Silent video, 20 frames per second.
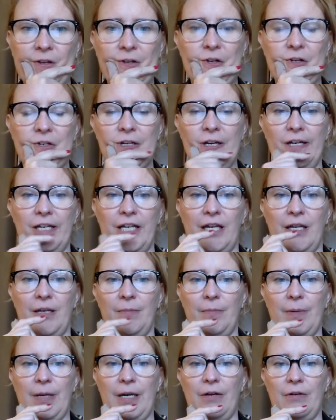you're
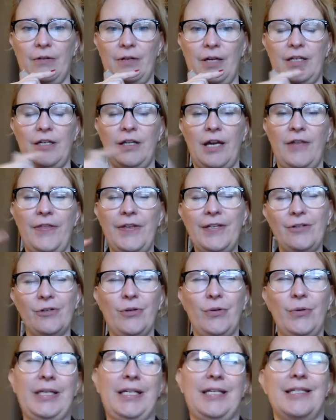talking about, and I think you're
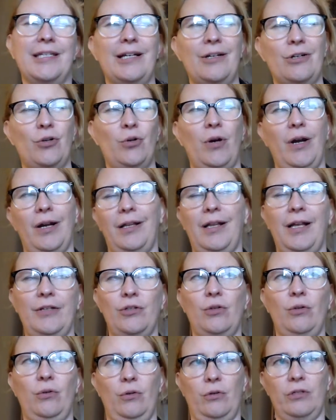going in
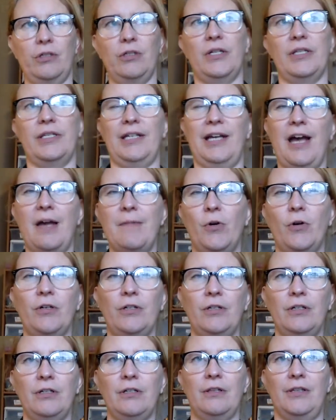chronological order, in time
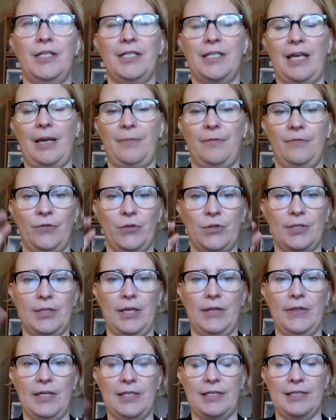order. This happened first,
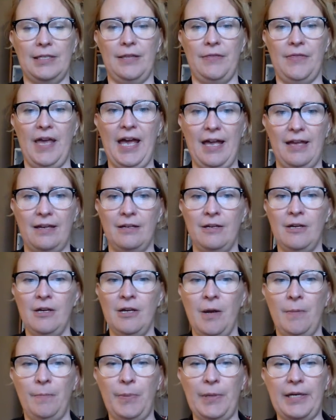and then this, and then that.
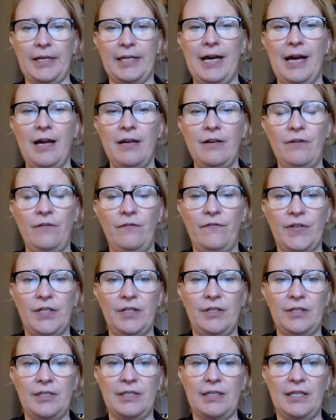But it kind of
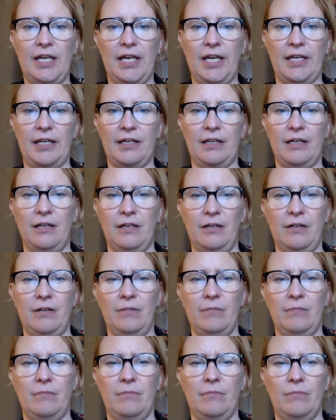feels like
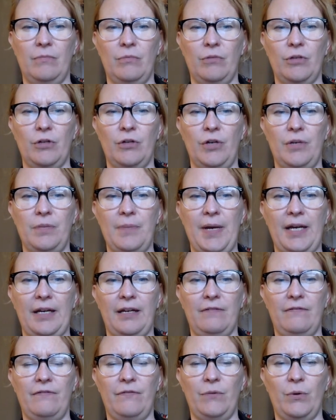we're going
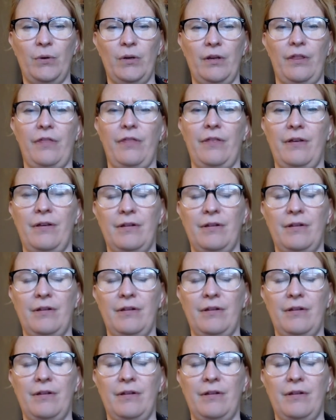back and forth.